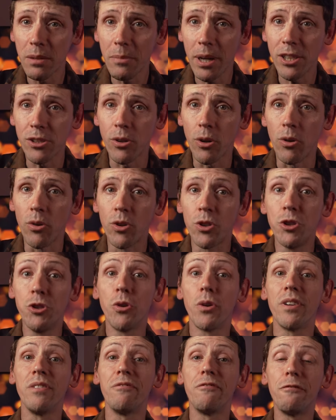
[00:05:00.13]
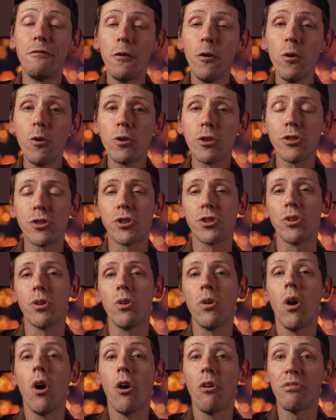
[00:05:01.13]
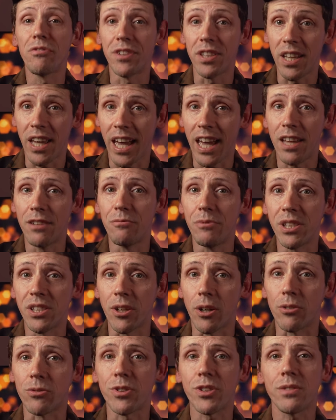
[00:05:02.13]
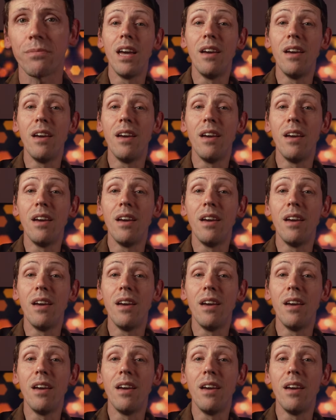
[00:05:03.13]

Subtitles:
in manual, you're in full control of the end result.